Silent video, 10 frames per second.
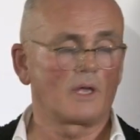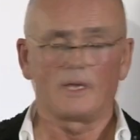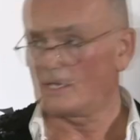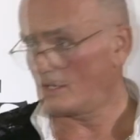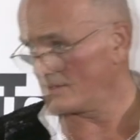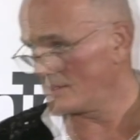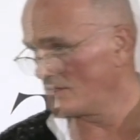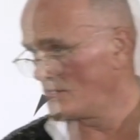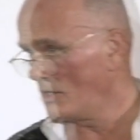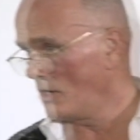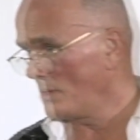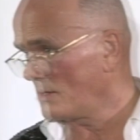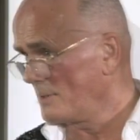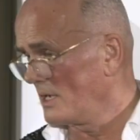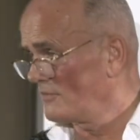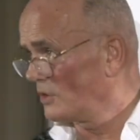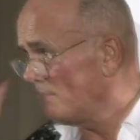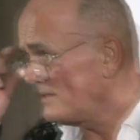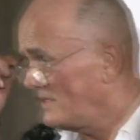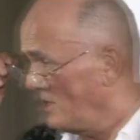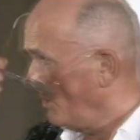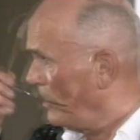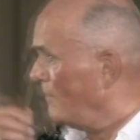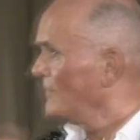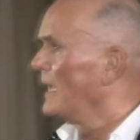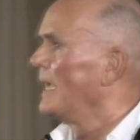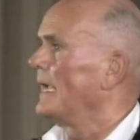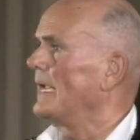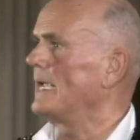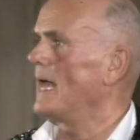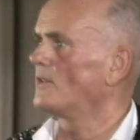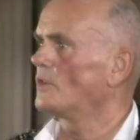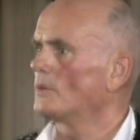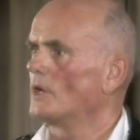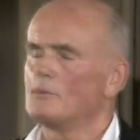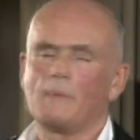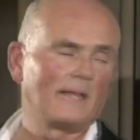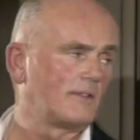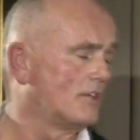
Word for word: uh, Christian Dior with the perfume Miss Dior. He, as you know, made the